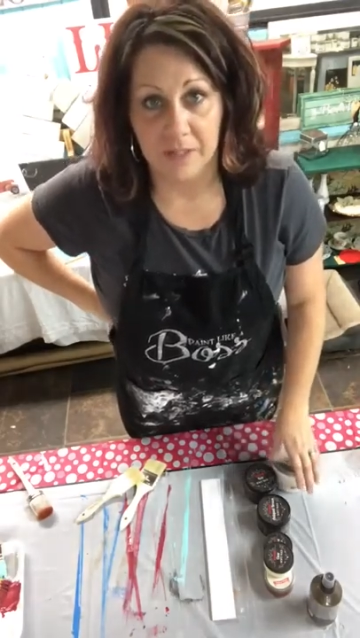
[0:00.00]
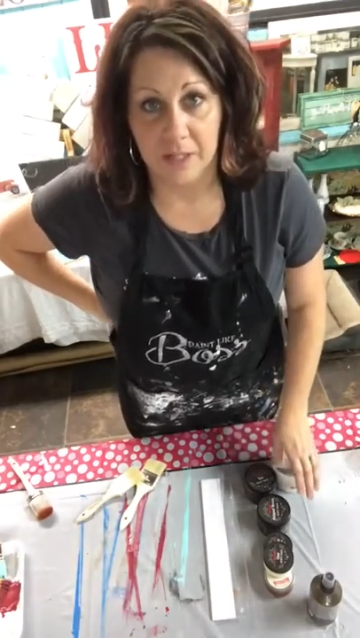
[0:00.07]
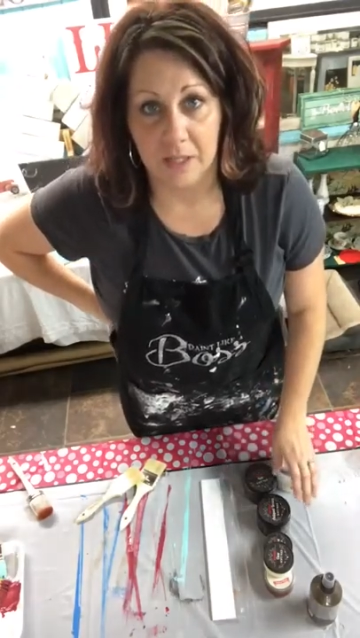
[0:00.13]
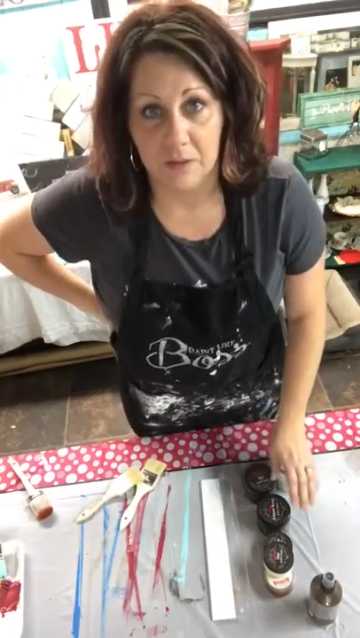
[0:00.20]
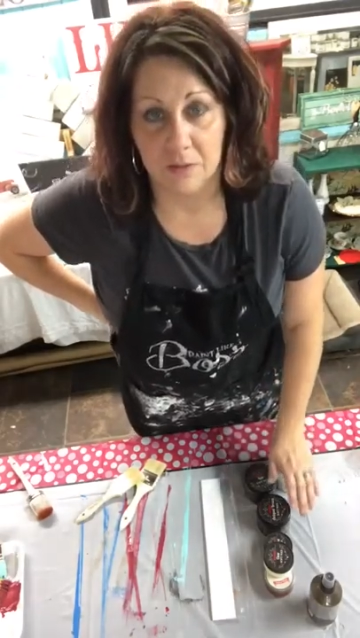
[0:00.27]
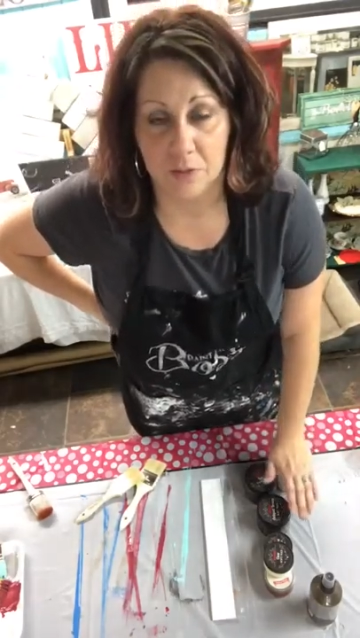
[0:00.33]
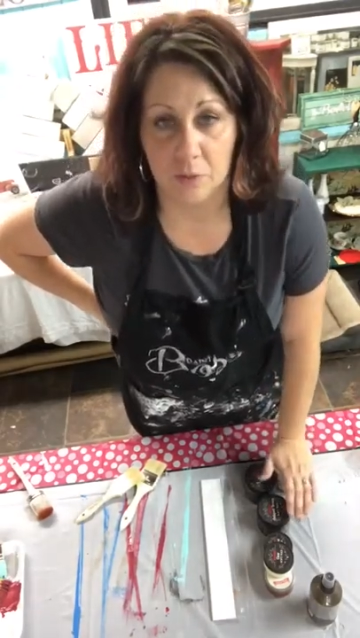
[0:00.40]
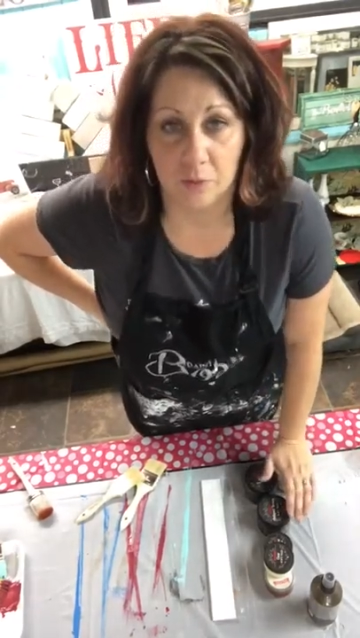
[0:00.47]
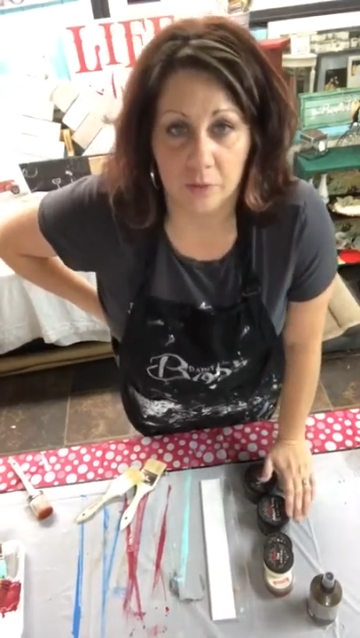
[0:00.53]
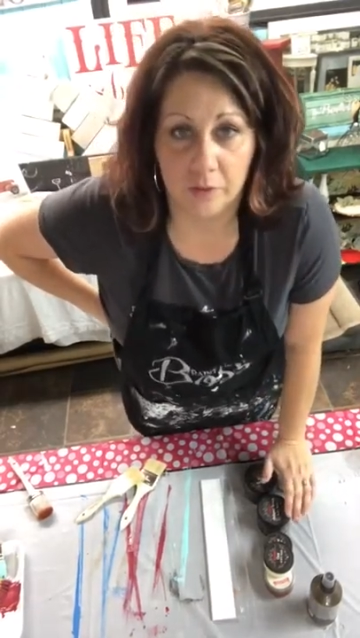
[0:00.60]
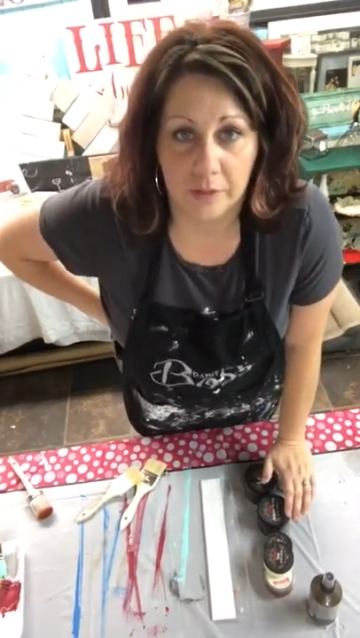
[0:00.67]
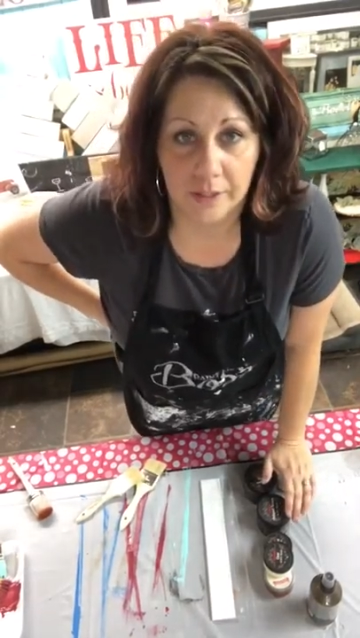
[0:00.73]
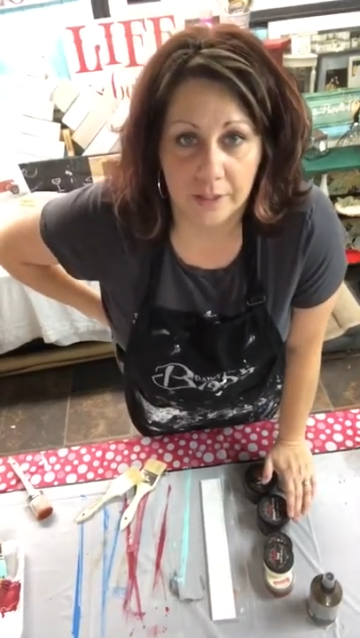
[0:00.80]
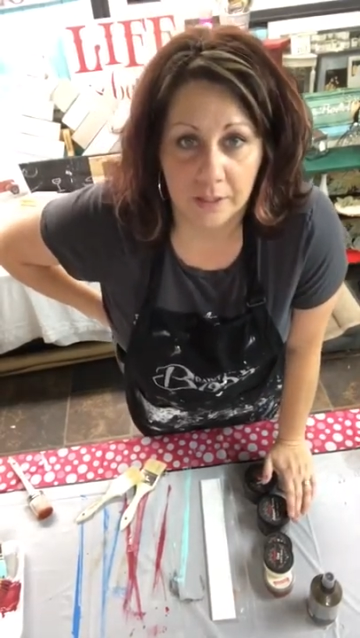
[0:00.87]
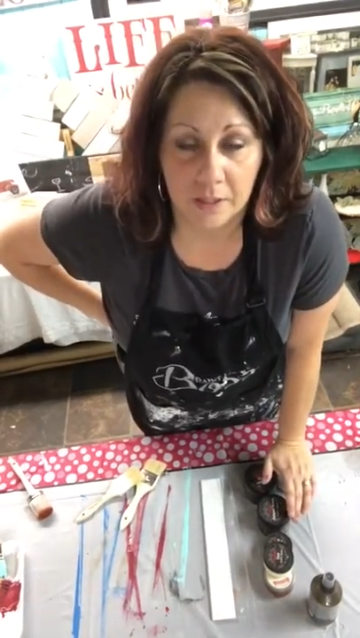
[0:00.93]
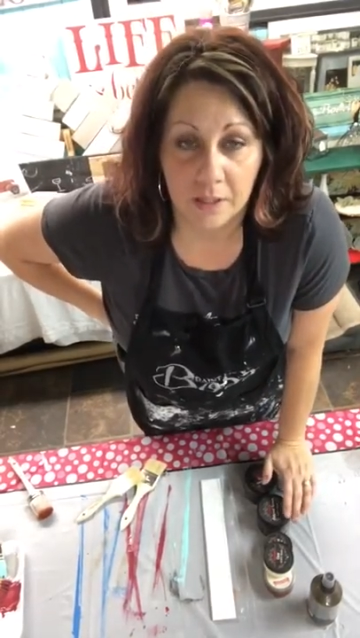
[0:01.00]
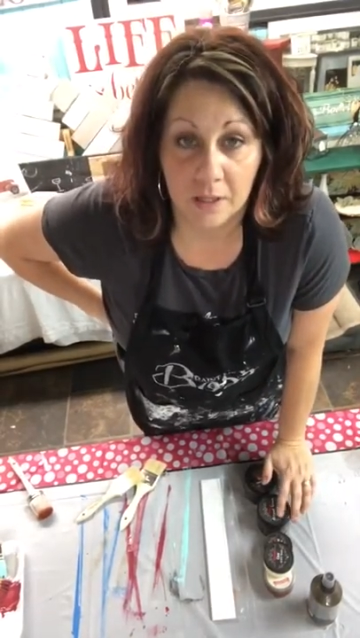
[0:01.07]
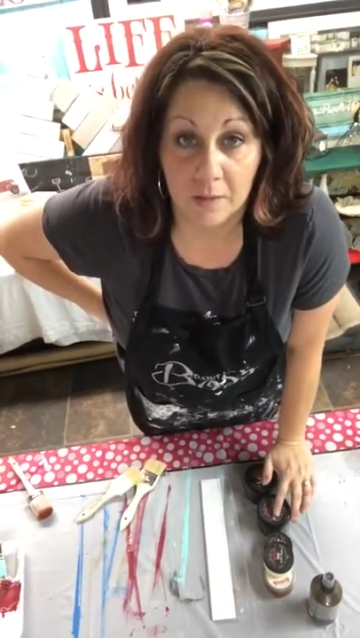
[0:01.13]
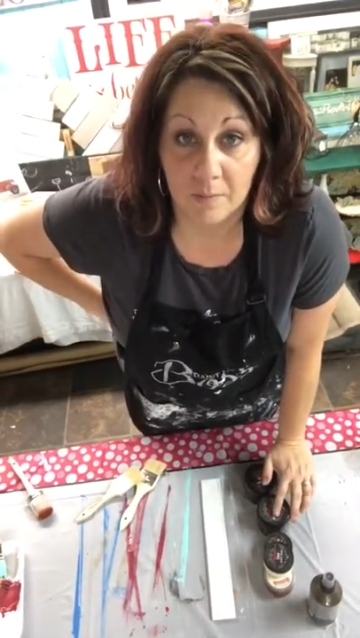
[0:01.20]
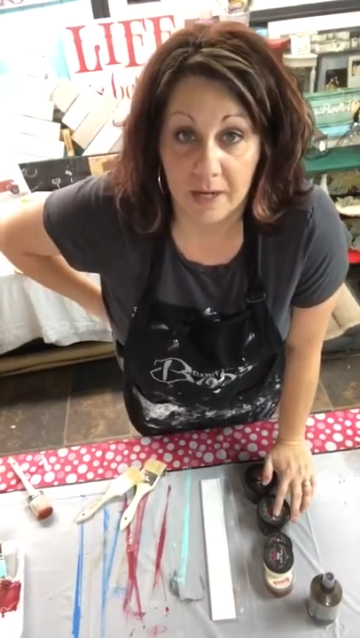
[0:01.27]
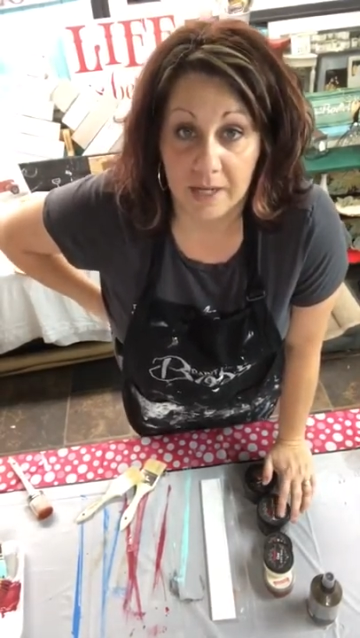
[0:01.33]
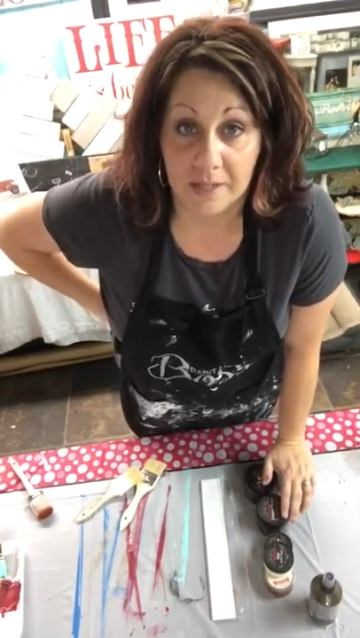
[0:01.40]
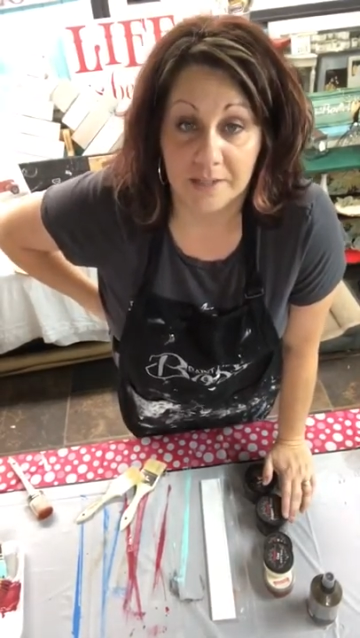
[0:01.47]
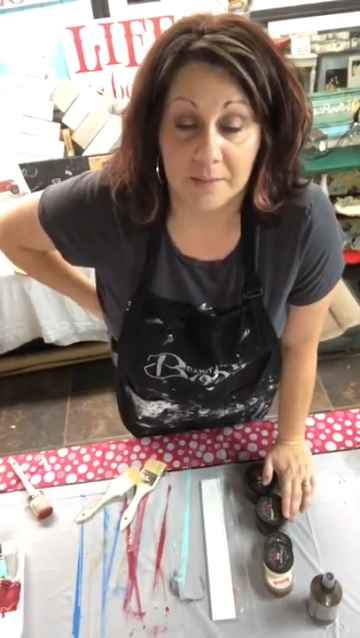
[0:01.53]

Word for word: videos on painting